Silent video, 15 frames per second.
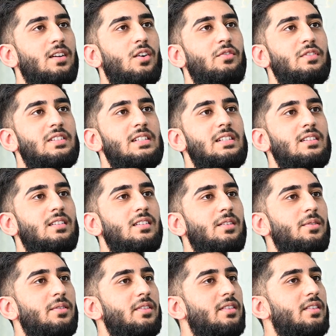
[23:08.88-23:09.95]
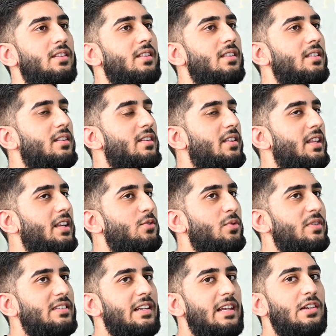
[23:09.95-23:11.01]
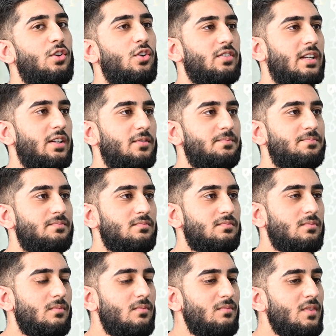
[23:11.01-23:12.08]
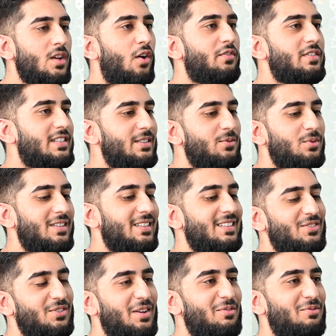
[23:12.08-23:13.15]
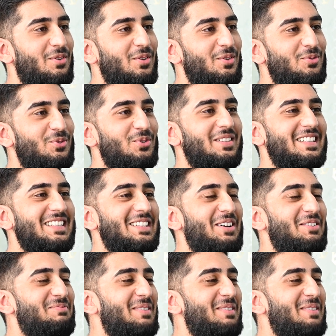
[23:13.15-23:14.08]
obviously the thing is we're still in lockdown. Yeah. Obviously, we're trying to follow the rules and stuff,